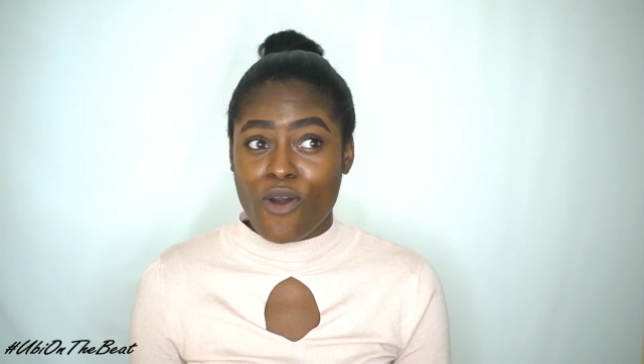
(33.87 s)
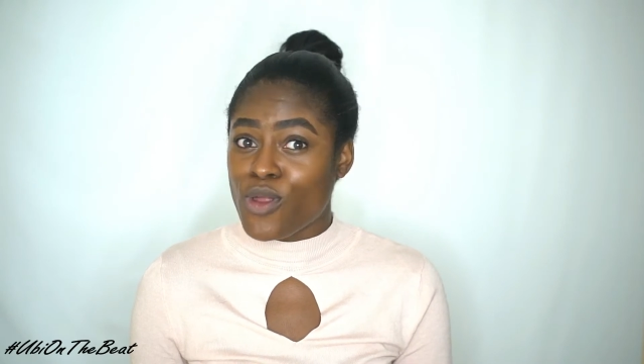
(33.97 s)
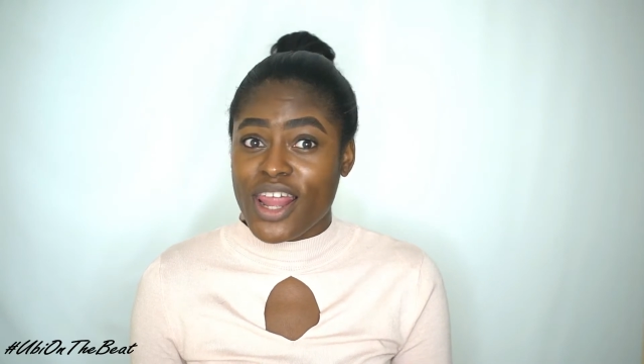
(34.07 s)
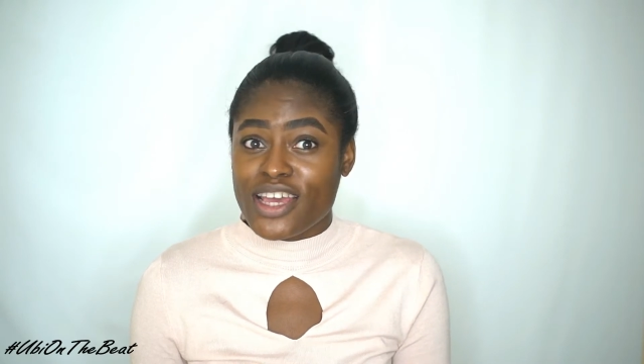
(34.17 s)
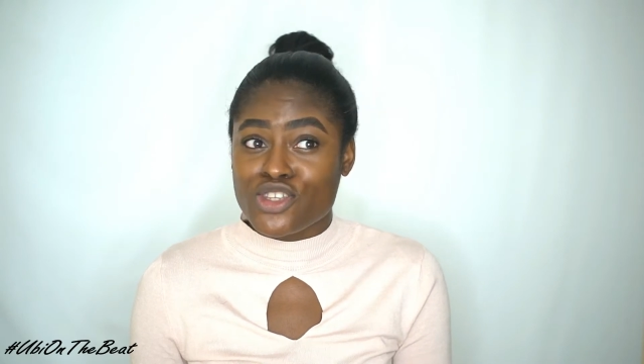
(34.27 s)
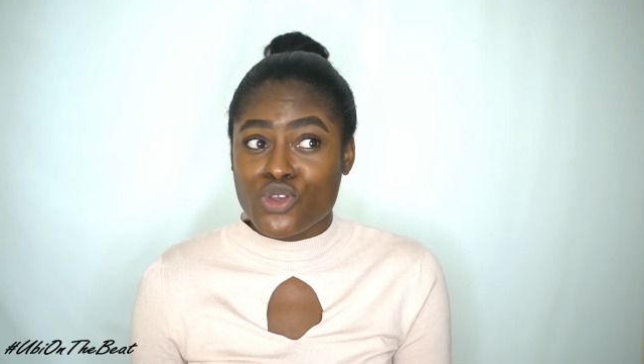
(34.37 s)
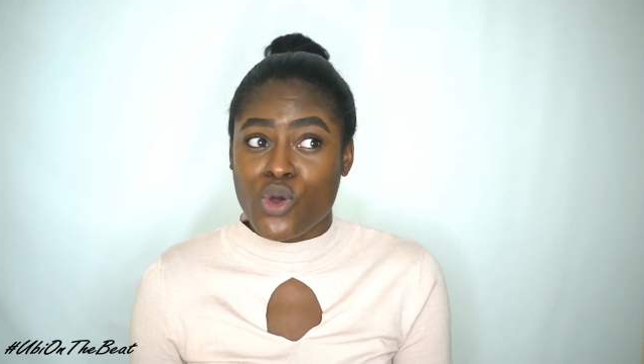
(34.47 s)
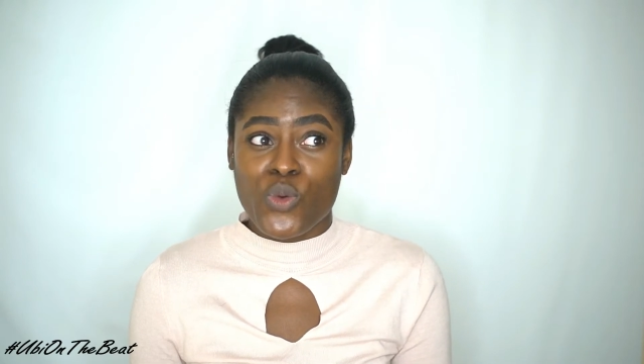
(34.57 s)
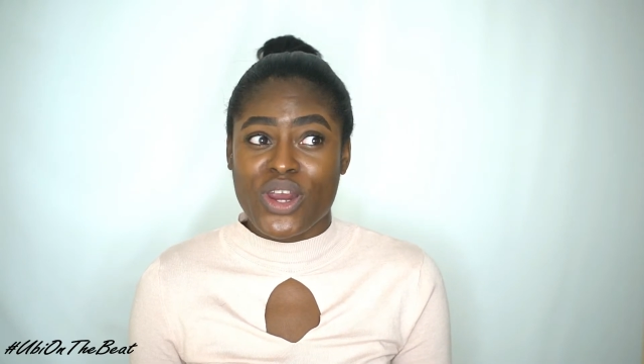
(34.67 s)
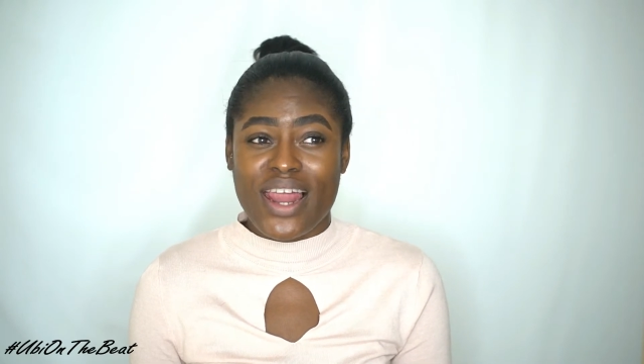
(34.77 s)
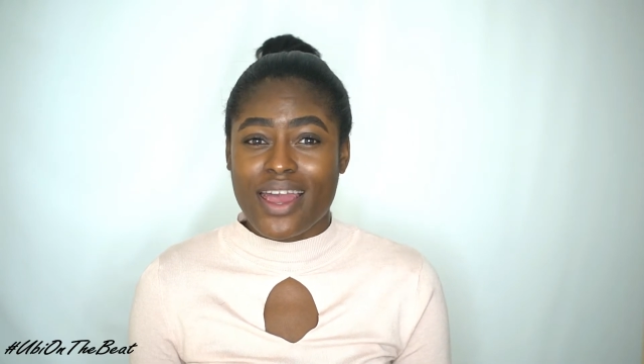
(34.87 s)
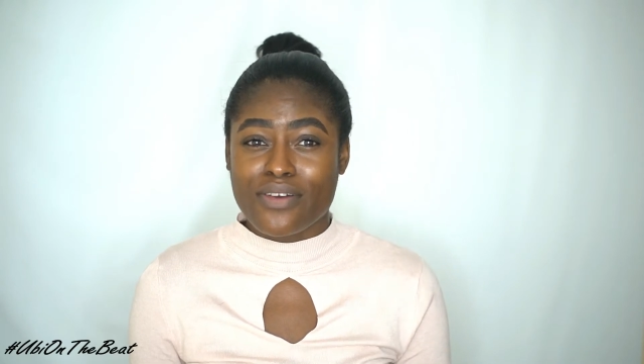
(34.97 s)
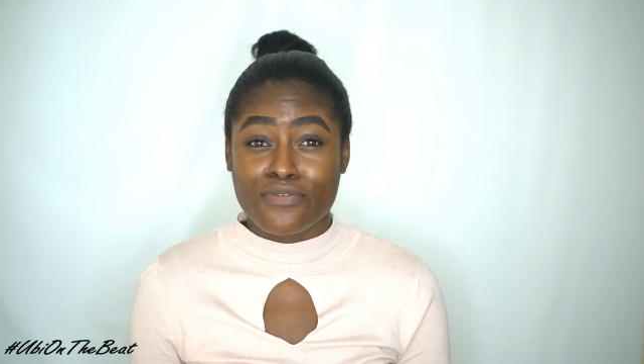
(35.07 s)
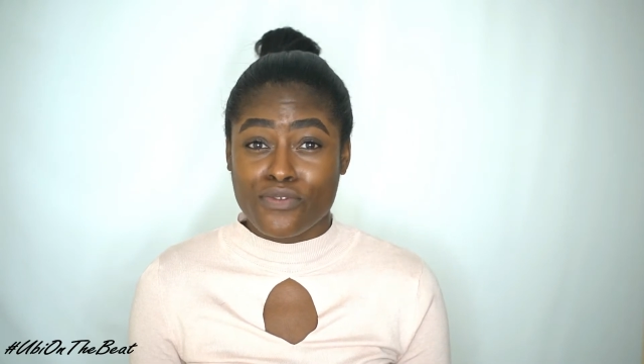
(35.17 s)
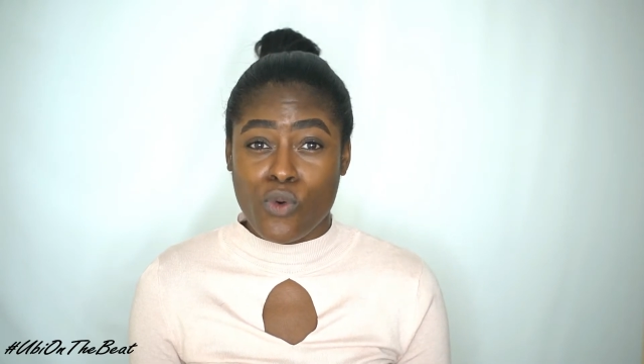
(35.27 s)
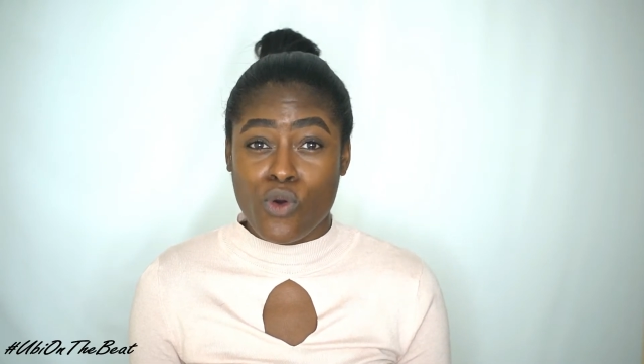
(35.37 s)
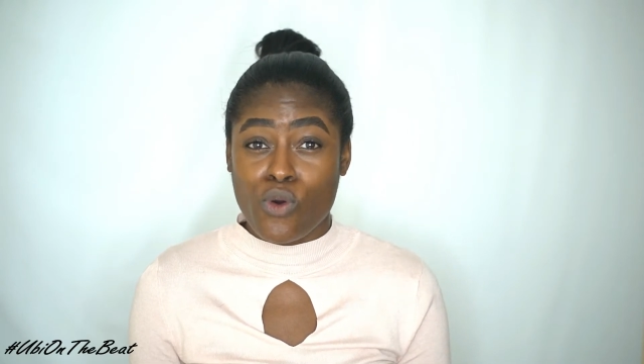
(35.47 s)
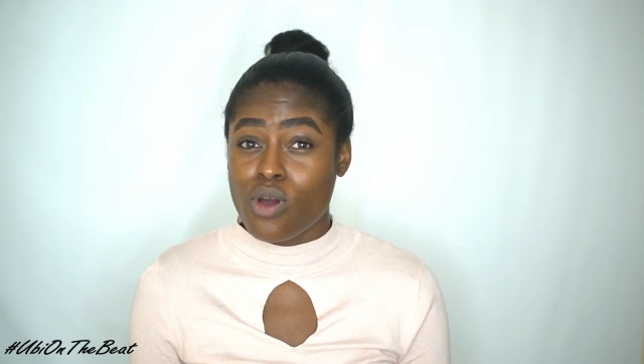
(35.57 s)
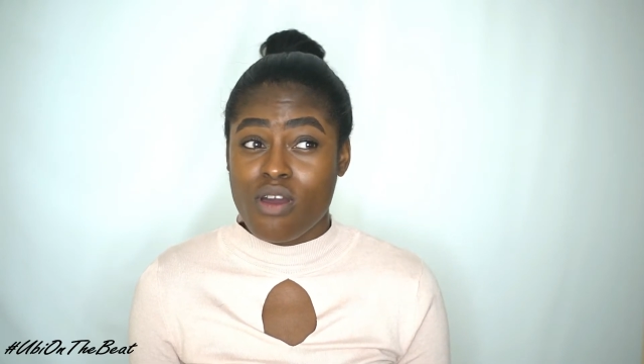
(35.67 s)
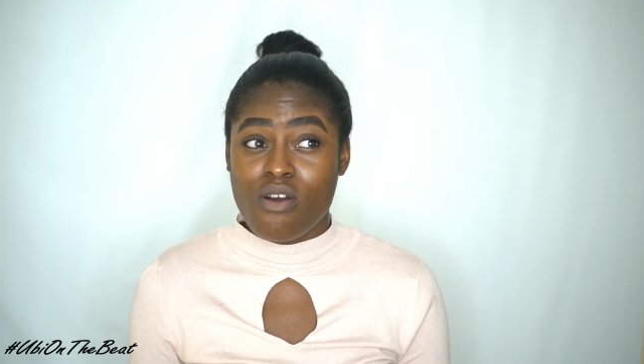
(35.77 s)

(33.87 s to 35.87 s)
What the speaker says: all I saw were like 4 or